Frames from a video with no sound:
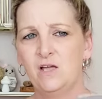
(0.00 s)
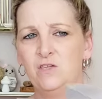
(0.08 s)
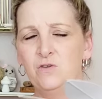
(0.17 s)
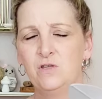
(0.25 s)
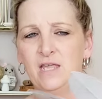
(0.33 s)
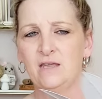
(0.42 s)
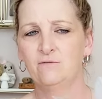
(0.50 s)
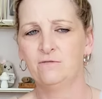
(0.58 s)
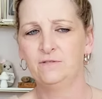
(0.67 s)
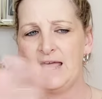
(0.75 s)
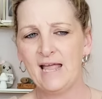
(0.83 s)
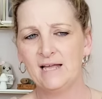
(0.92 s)
you can
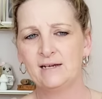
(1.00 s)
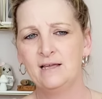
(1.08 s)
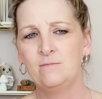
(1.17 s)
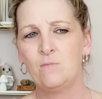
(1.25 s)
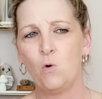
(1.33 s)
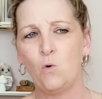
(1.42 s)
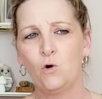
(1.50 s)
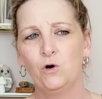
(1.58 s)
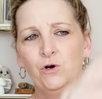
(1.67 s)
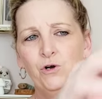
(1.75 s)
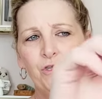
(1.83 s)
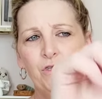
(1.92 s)
flatten them,
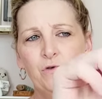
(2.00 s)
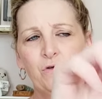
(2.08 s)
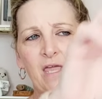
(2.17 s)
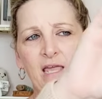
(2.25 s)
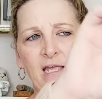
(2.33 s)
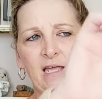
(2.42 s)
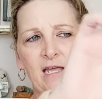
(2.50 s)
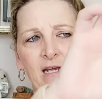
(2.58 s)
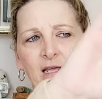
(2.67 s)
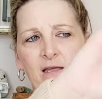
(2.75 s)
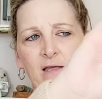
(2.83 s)
or you can